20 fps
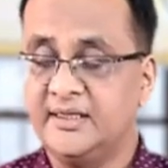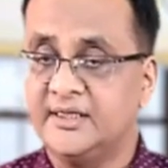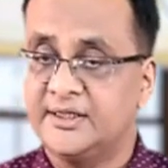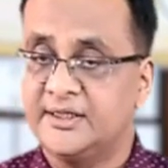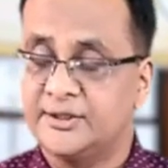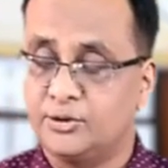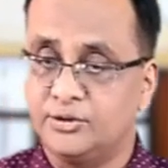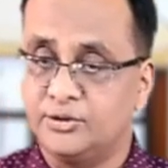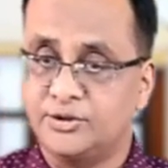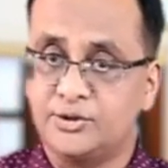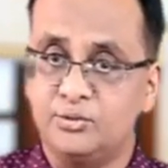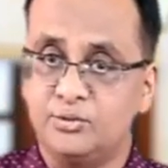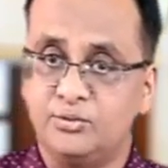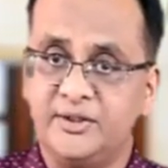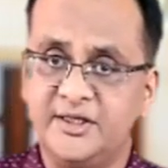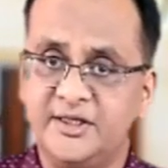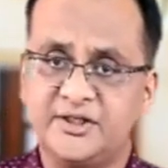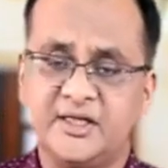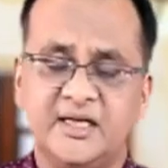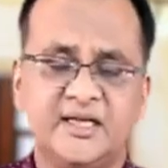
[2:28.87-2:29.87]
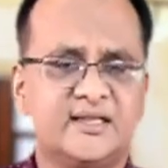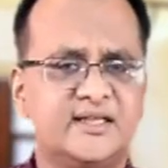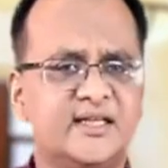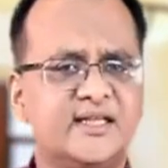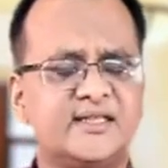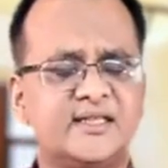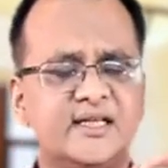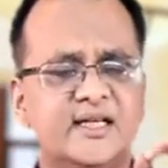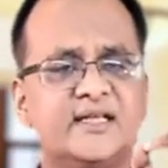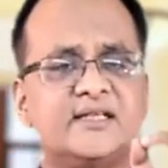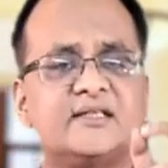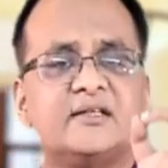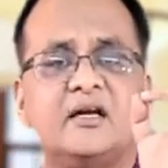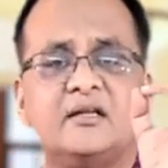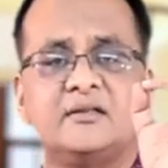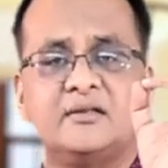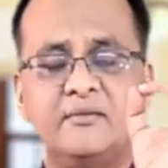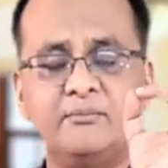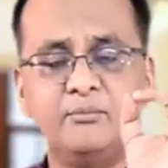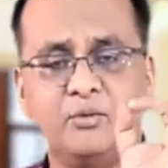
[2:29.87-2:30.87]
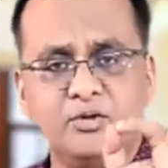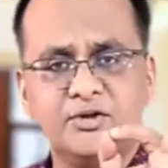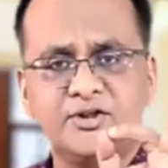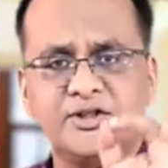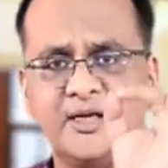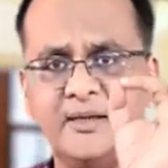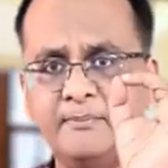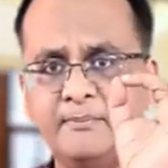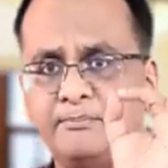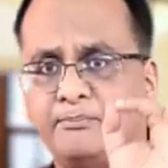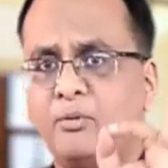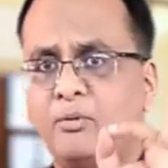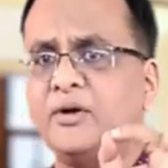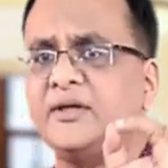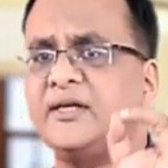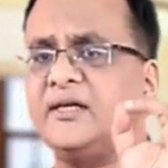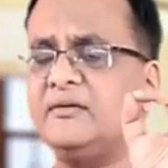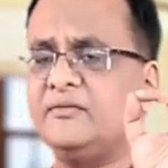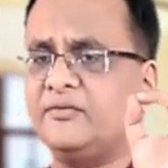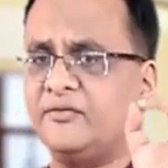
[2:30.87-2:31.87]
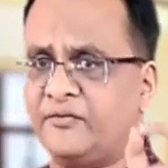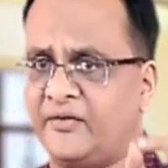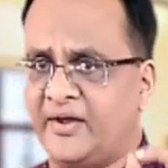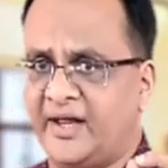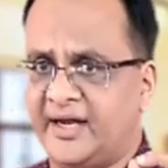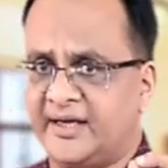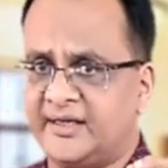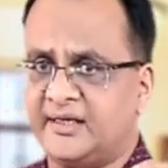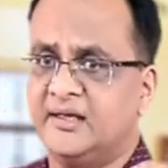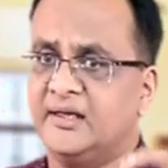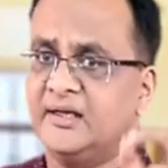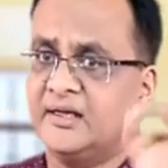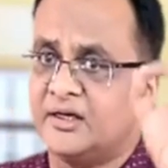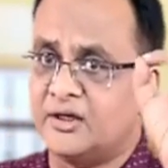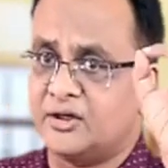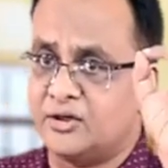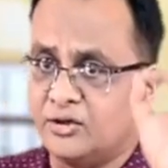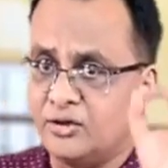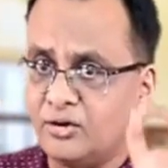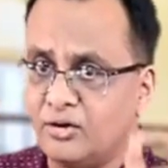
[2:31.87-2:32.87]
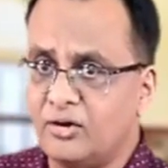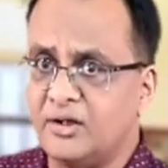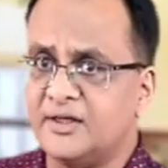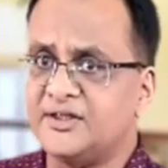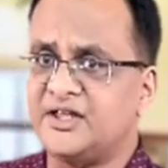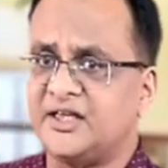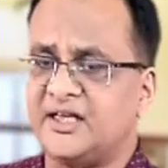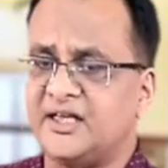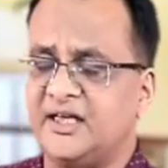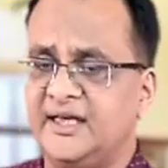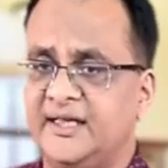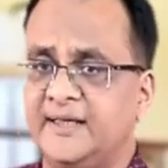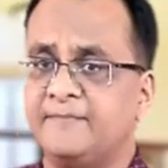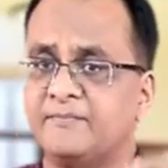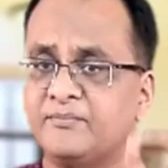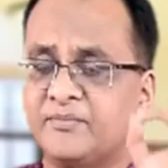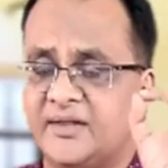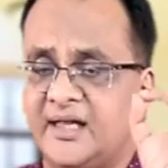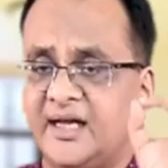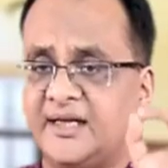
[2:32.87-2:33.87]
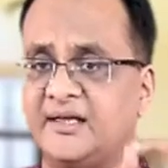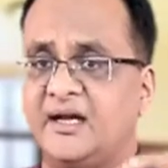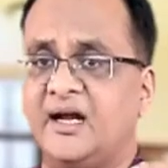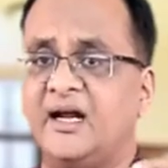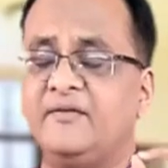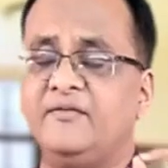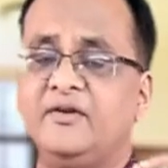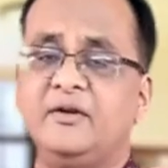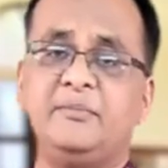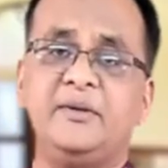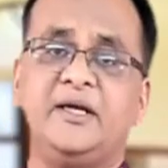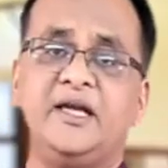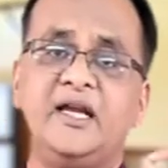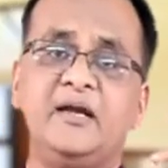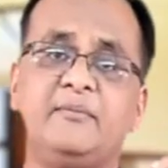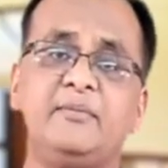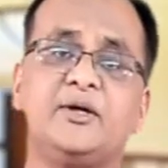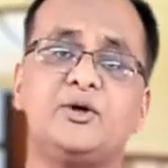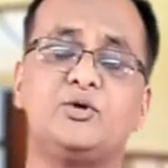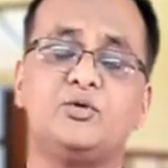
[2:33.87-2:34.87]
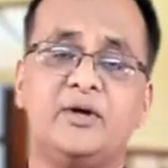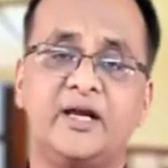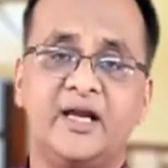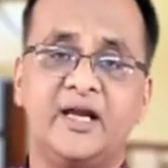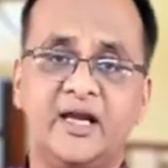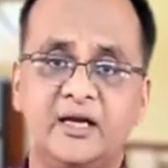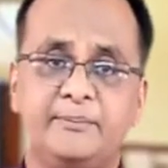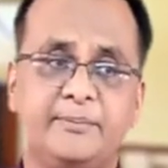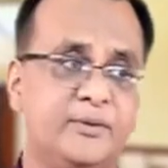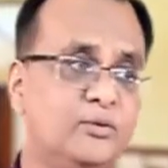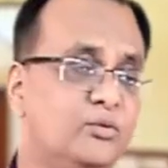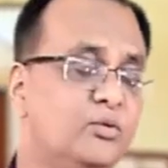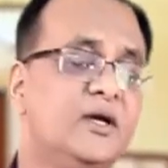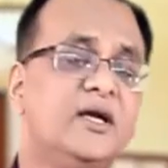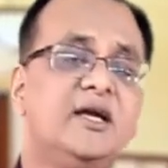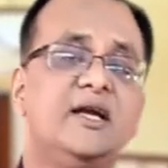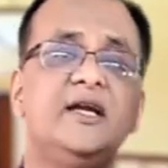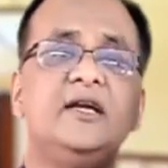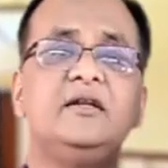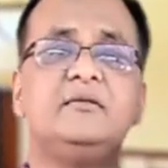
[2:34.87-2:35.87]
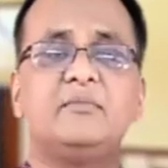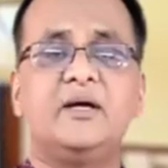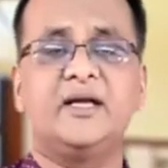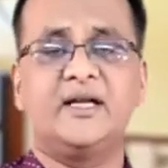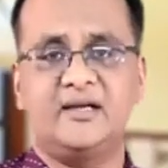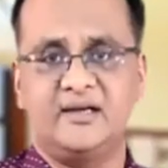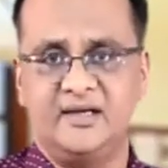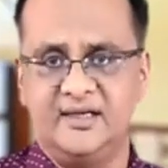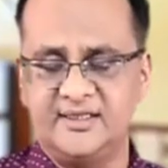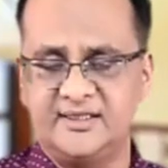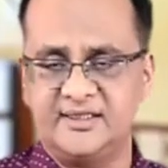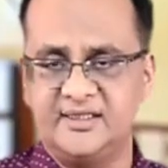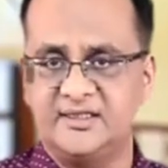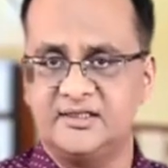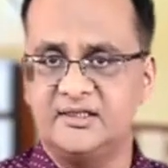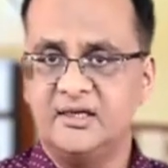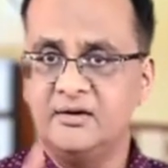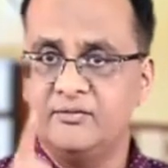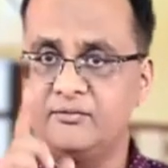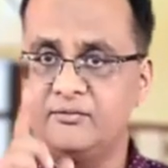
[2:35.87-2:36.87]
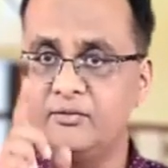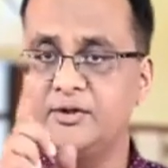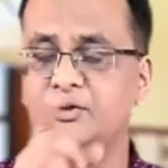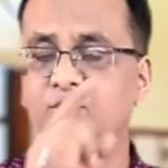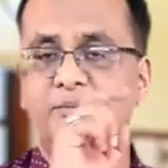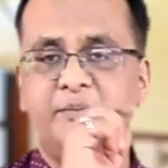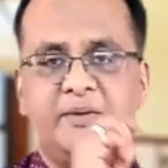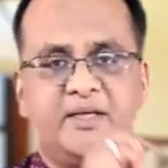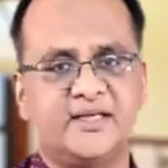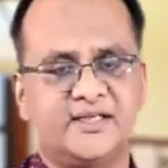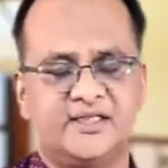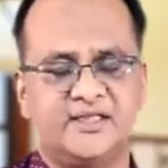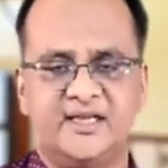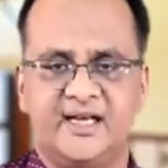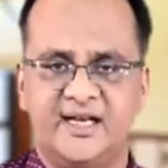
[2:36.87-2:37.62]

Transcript: So students, this is the most important fact chronologically that I will be able to help you in my classes for UPSC